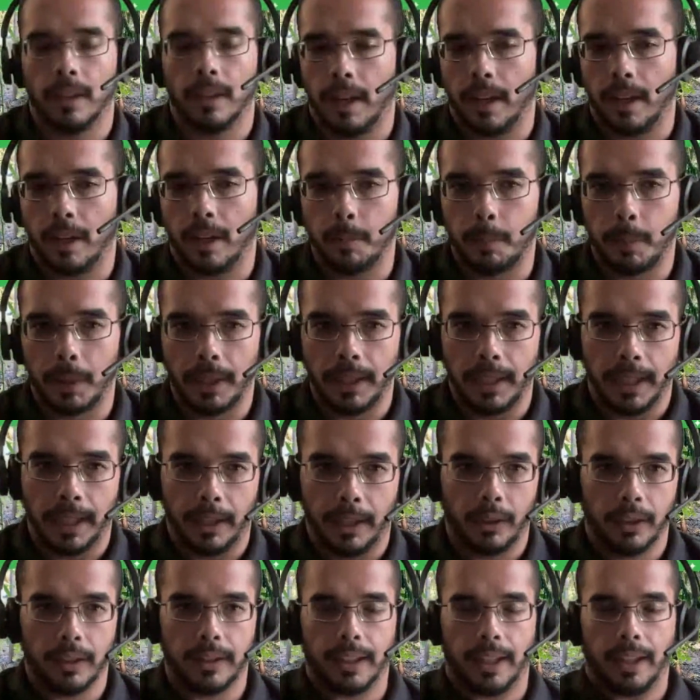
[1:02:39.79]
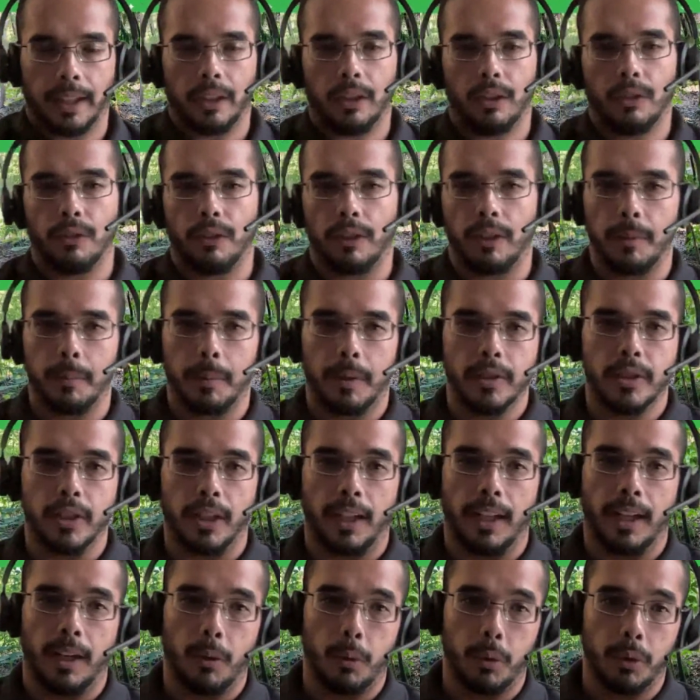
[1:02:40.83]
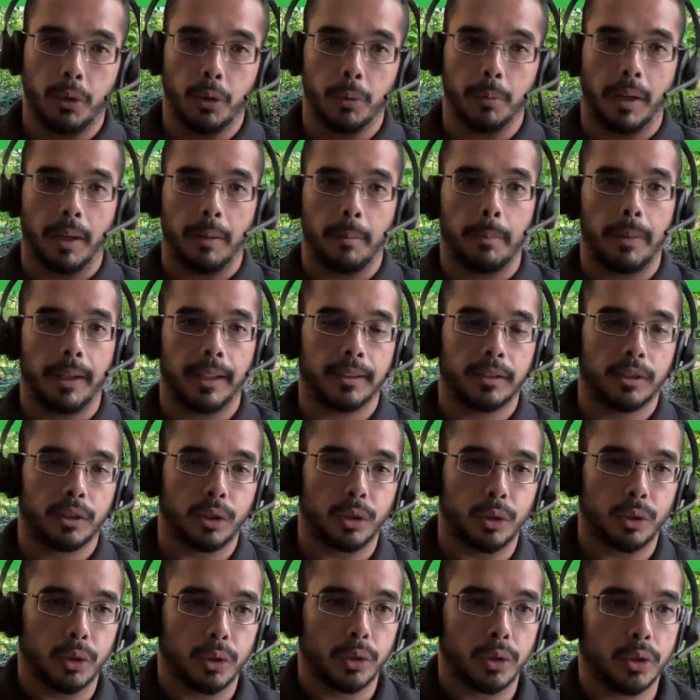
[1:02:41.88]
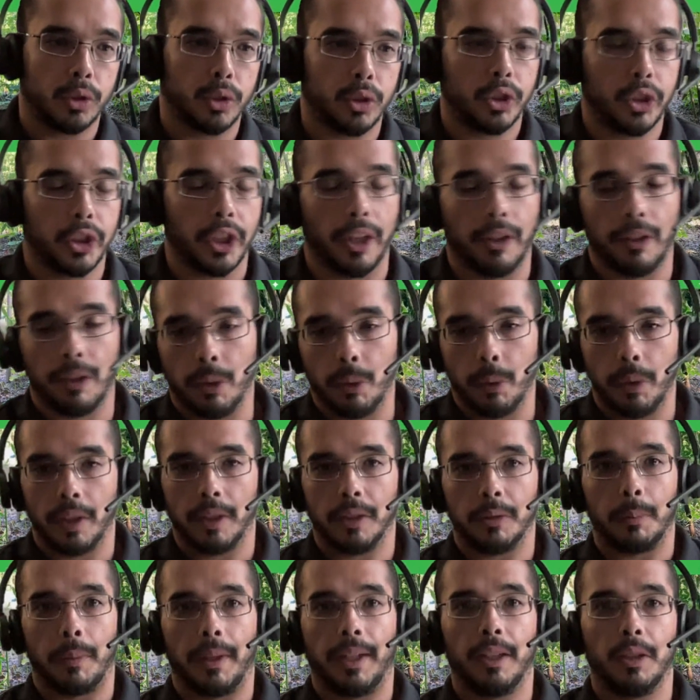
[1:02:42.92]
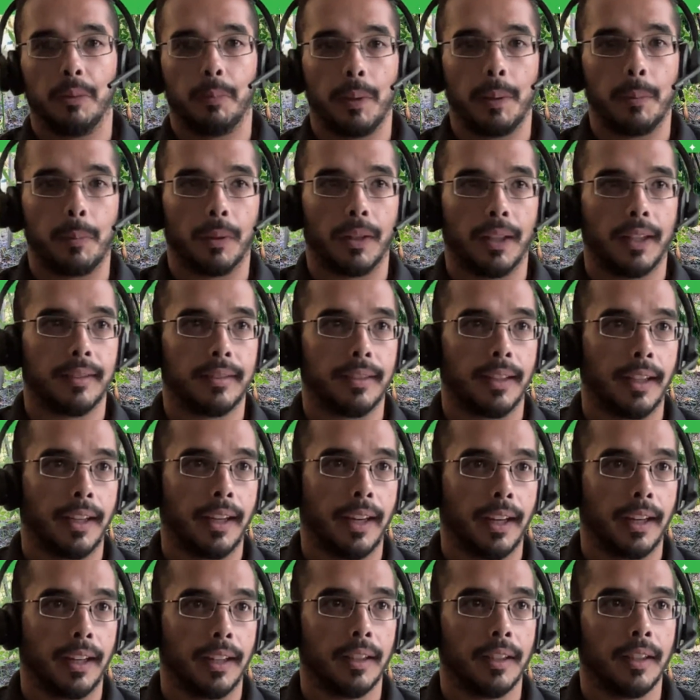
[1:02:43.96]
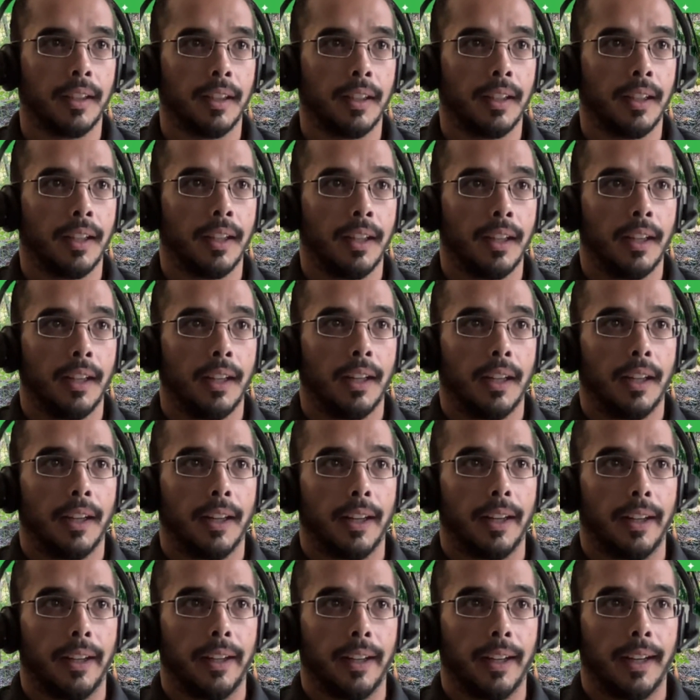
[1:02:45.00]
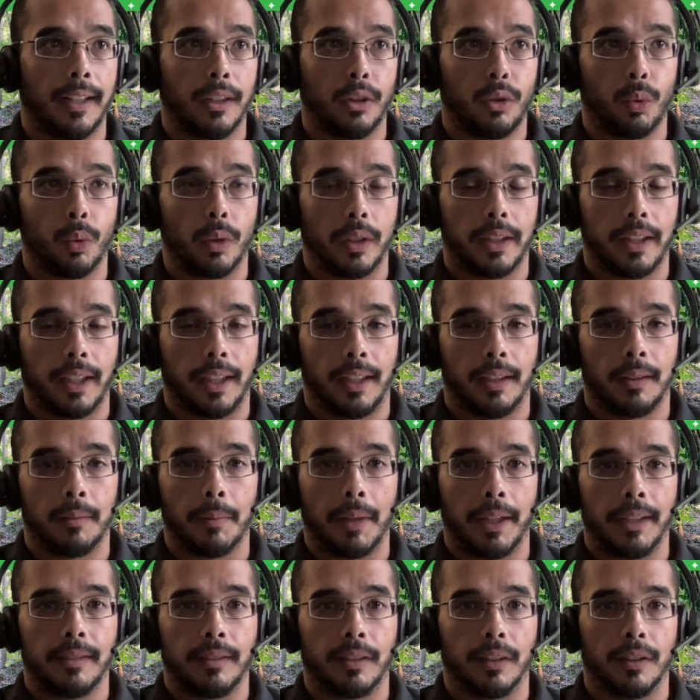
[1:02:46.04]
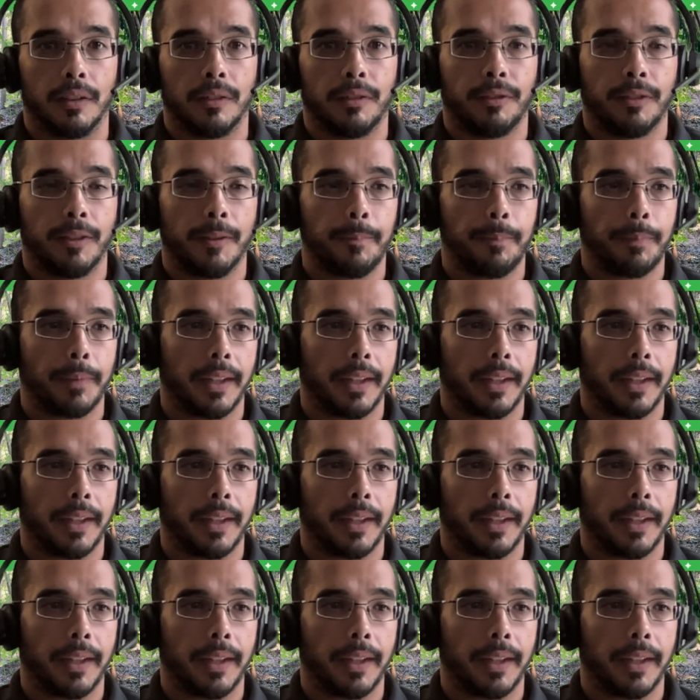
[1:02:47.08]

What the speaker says: I completely agree. Thank you very much, and I will do my best to share it with as many people as I can, and to attend myself.